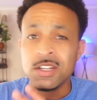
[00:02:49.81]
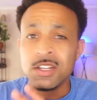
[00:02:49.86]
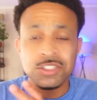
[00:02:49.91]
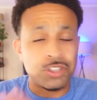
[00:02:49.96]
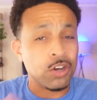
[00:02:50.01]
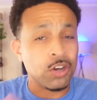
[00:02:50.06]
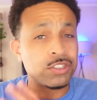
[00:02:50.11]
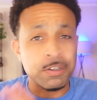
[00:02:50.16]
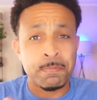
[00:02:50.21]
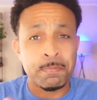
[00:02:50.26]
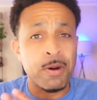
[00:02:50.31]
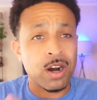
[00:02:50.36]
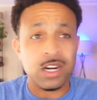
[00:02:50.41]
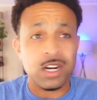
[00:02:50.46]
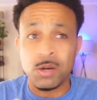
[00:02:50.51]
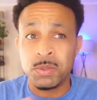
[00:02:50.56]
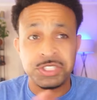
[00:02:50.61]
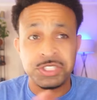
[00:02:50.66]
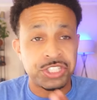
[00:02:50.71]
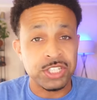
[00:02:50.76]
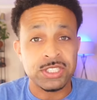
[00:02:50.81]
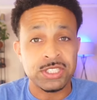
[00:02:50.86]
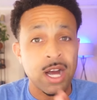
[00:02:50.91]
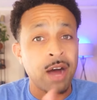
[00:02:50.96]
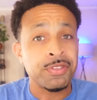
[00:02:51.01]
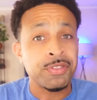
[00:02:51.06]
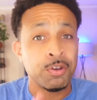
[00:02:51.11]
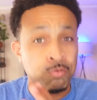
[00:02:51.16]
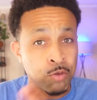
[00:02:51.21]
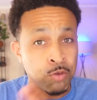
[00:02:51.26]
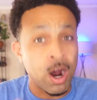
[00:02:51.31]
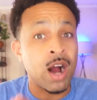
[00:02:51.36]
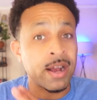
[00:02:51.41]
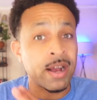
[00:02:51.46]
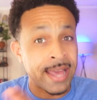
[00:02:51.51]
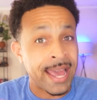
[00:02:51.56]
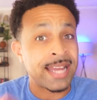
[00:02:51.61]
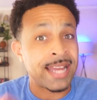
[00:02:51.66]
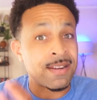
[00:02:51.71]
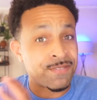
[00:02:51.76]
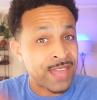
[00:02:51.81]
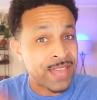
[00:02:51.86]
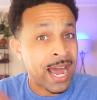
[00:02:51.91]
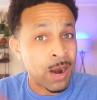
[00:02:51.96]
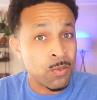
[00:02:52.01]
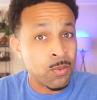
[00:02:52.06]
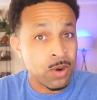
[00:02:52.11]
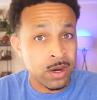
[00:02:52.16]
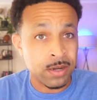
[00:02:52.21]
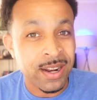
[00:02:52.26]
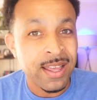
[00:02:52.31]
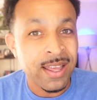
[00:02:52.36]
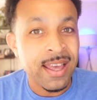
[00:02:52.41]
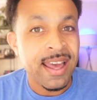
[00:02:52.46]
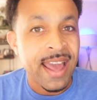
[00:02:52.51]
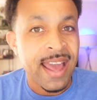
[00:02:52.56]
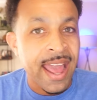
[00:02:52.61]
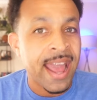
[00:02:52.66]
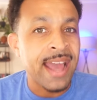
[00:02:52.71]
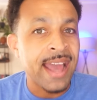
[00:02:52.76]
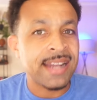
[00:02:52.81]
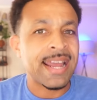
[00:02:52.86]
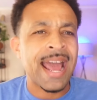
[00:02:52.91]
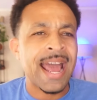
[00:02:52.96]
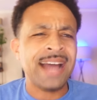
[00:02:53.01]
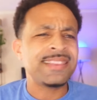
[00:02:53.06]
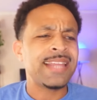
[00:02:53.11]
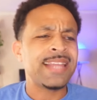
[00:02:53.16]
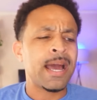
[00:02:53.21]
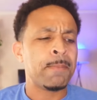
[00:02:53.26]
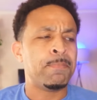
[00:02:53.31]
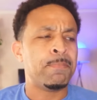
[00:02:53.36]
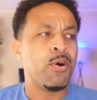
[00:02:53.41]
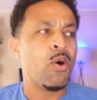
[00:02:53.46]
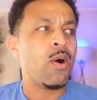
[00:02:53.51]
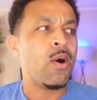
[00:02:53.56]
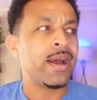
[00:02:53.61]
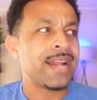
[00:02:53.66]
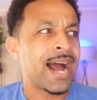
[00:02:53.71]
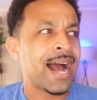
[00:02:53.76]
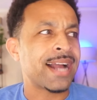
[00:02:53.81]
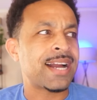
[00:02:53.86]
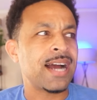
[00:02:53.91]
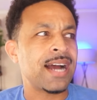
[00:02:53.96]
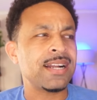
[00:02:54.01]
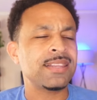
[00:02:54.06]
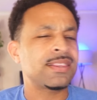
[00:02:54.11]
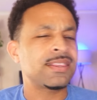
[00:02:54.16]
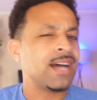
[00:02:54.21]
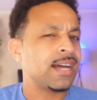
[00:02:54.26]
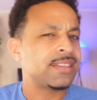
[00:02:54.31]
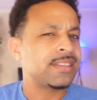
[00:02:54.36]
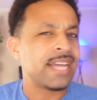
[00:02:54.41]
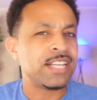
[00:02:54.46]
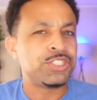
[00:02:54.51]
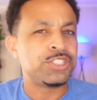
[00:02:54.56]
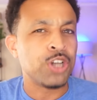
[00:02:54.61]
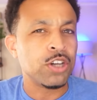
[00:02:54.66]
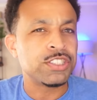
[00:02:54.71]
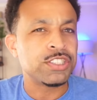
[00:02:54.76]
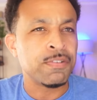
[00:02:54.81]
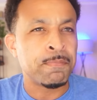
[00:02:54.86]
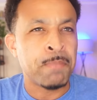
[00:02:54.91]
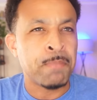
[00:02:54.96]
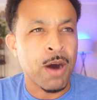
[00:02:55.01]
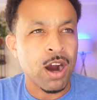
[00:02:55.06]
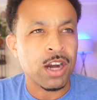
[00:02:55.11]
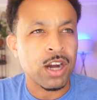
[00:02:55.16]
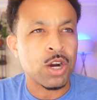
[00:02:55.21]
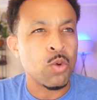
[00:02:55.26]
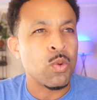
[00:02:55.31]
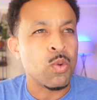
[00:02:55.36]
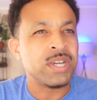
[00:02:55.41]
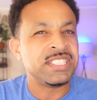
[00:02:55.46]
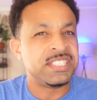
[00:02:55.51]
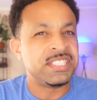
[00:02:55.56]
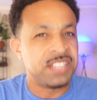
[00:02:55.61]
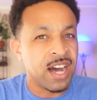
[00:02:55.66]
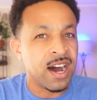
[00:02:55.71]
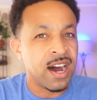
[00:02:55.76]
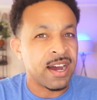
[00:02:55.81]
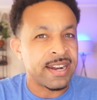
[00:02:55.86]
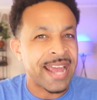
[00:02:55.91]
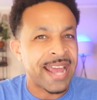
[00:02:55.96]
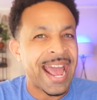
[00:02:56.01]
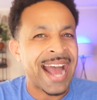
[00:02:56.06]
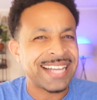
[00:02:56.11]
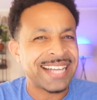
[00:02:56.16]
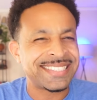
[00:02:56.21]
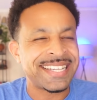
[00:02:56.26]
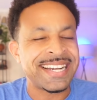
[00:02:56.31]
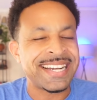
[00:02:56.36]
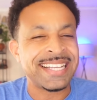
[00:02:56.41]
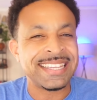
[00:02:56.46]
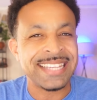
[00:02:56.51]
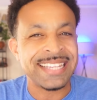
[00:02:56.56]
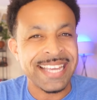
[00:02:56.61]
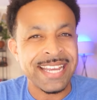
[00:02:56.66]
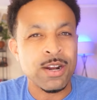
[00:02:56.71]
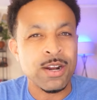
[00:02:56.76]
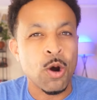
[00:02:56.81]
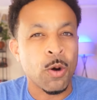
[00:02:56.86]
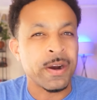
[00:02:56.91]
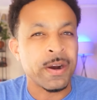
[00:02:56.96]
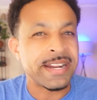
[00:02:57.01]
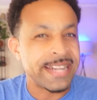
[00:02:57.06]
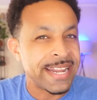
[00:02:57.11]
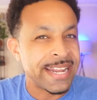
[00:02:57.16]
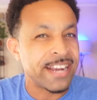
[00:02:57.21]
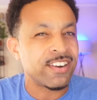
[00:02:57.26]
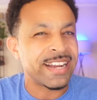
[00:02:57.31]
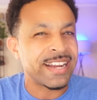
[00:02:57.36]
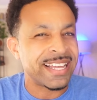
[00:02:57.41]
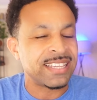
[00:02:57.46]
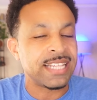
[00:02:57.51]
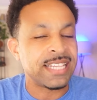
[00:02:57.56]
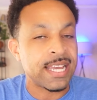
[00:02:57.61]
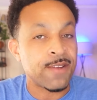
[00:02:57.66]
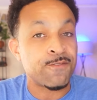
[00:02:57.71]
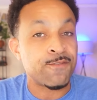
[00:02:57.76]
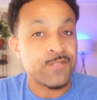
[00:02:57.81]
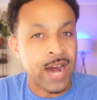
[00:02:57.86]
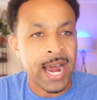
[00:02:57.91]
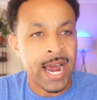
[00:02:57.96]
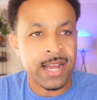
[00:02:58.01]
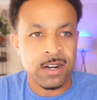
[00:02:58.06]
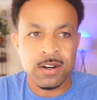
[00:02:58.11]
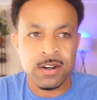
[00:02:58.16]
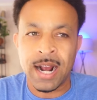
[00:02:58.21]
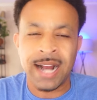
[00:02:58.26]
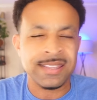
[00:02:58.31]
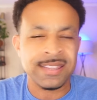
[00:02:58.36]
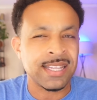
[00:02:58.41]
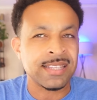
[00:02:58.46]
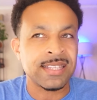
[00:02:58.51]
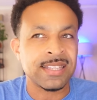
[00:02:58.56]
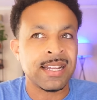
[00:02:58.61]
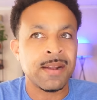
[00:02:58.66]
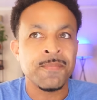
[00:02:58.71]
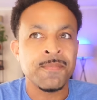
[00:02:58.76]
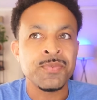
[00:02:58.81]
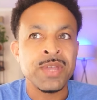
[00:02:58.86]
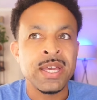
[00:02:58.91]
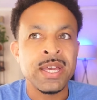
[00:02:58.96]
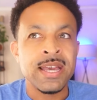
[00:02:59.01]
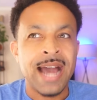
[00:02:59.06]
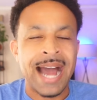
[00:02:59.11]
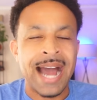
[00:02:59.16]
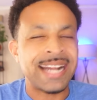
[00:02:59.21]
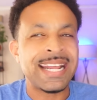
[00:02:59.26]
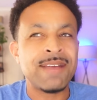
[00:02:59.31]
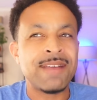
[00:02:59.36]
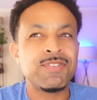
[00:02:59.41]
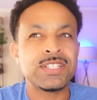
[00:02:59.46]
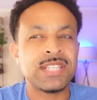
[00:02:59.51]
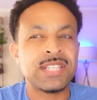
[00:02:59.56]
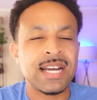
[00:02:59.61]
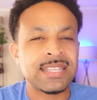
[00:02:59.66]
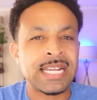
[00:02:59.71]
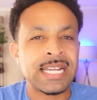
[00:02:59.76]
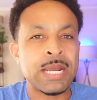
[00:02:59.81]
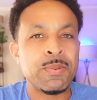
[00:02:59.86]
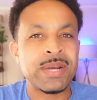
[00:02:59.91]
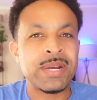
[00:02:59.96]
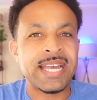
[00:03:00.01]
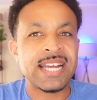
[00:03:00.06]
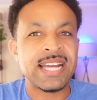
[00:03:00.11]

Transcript: Joseph Parker was just on the wrong end of that one. And at that point, I kind of thought that Joseph Parker was done as an elite or near elite fighter. I never thought that he would get